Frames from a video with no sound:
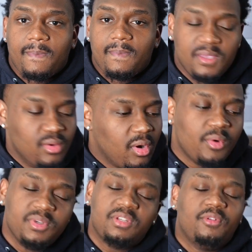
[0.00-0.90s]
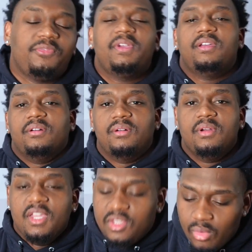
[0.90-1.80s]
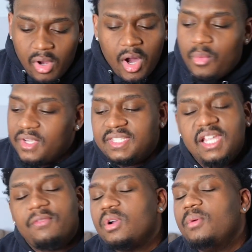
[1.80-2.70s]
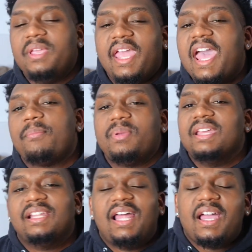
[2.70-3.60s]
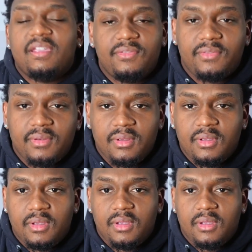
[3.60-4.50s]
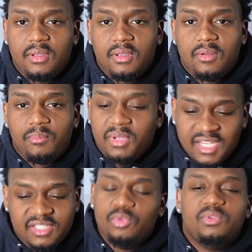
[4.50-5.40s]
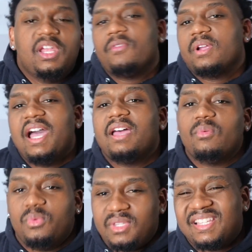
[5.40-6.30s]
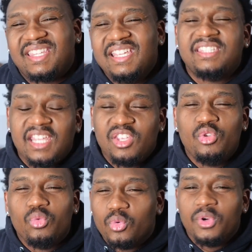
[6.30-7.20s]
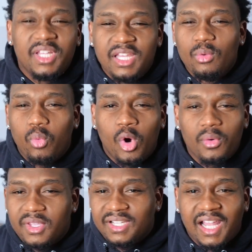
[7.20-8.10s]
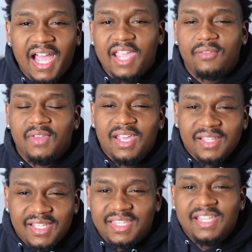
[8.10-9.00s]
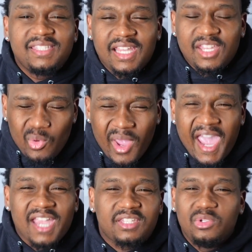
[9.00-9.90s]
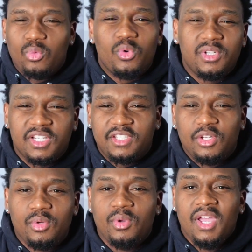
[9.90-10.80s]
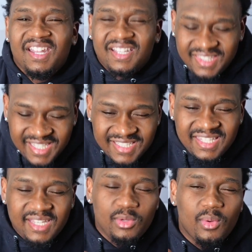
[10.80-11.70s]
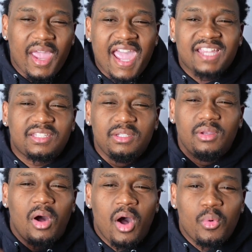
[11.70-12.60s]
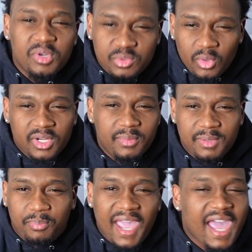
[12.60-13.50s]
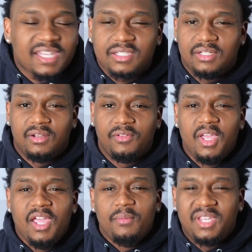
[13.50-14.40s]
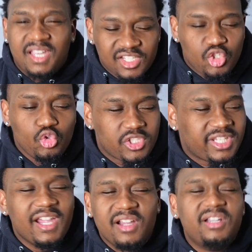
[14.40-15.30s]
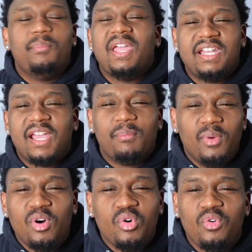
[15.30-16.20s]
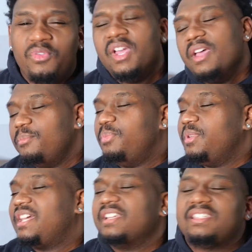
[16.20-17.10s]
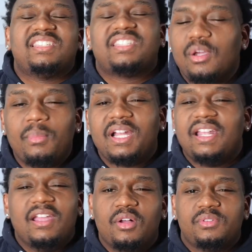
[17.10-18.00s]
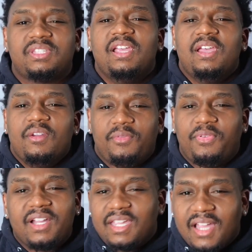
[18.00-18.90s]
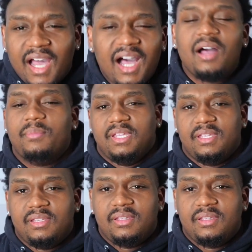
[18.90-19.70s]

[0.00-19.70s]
you always gonna fail. You always never gonna be happy in life. Because you never got the things that you really want in life. The things that you actually want to do. The things that you actually always want to be passionate of. Because you scared to make that move because of somebody else fucking comment.